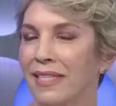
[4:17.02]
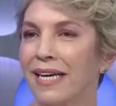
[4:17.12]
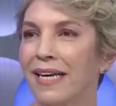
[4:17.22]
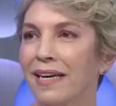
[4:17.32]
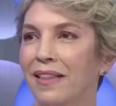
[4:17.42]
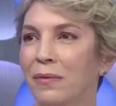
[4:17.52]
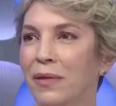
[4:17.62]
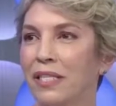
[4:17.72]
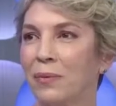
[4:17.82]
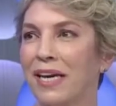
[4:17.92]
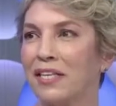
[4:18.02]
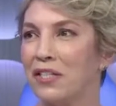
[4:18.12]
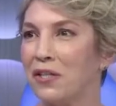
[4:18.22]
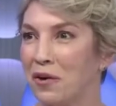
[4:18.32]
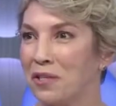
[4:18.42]
Yeah, there is. We get
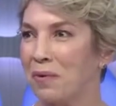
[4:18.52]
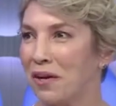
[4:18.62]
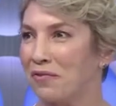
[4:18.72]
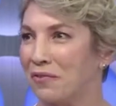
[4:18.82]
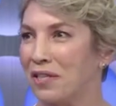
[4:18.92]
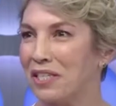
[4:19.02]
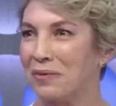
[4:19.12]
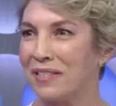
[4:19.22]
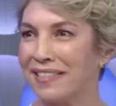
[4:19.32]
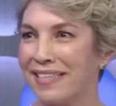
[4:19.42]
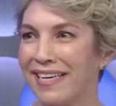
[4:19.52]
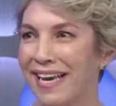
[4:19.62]
shocked by the footage we see,